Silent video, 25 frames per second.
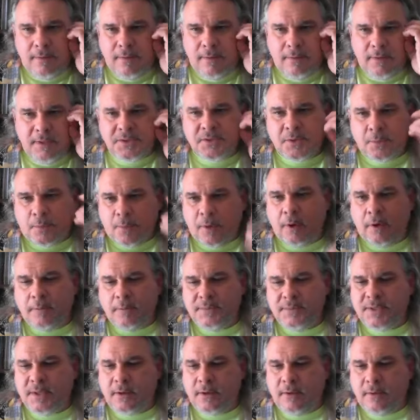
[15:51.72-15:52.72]
these are
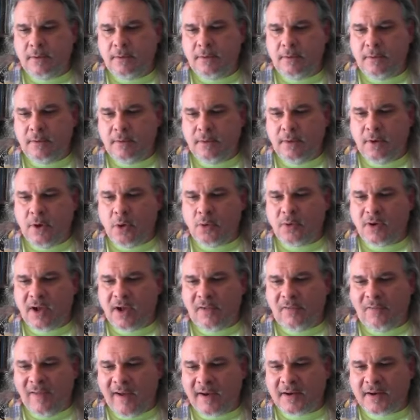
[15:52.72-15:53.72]
poems that are known
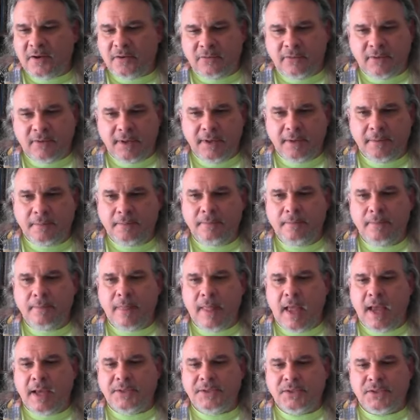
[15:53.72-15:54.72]
collectively
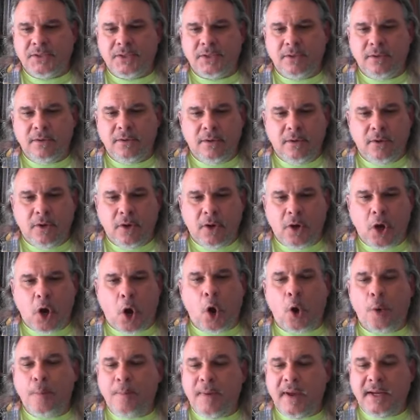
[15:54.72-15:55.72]
as
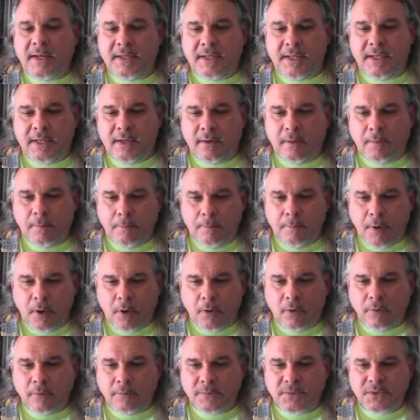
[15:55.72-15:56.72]
Carpe Diem
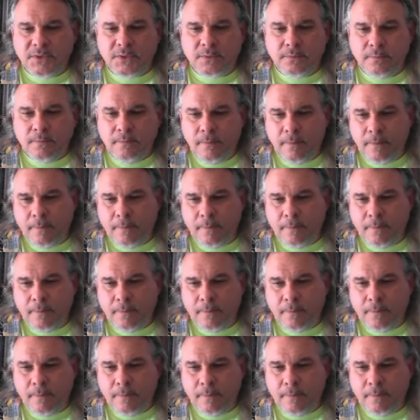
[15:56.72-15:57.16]
poems.